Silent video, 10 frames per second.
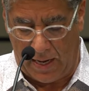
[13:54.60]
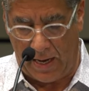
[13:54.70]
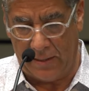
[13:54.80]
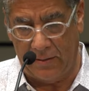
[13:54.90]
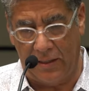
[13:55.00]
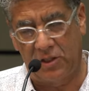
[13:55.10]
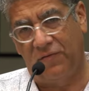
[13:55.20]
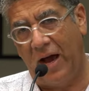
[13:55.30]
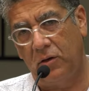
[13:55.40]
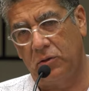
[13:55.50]
and it's
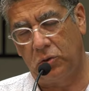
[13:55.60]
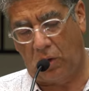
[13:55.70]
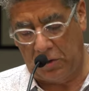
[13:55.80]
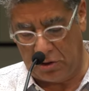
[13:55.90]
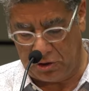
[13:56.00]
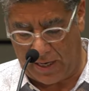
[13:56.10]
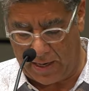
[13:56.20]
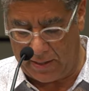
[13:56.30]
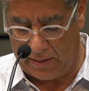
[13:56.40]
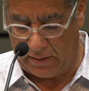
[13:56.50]
vital to our
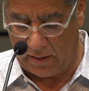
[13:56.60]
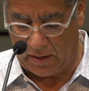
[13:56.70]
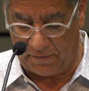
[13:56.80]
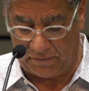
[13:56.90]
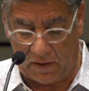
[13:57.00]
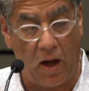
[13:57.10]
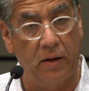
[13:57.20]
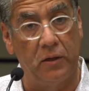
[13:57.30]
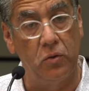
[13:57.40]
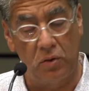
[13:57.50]
understanding of
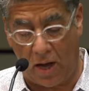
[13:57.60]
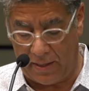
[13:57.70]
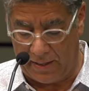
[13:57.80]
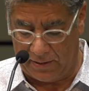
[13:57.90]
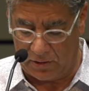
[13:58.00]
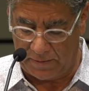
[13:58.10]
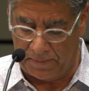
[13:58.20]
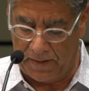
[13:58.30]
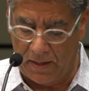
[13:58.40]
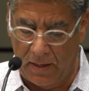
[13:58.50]
God and who God is.
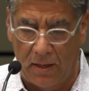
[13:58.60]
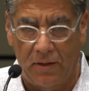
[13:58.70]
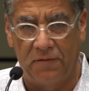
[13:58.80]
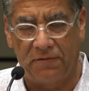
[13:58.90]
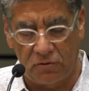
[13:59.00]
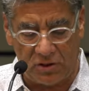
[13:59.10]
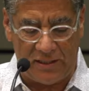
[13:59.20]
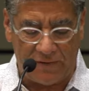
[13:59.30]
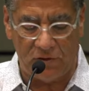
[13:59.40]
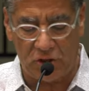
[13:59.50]
The first
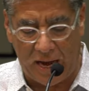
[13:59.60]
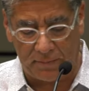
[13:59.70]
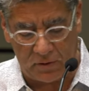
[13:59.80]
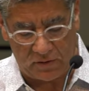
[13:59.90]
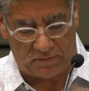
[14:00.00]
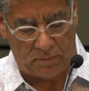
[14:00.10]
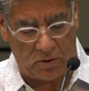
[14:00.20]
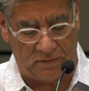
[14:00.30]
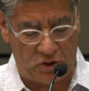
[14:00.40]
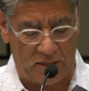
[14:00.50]
eleven chapters of the
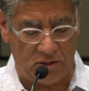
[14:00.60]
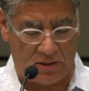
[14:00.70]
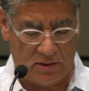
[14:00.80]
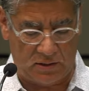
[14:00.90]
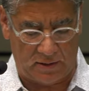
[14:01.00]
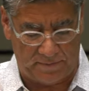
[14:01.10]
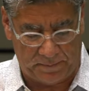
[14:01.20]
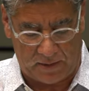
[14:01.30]
book of Genesis,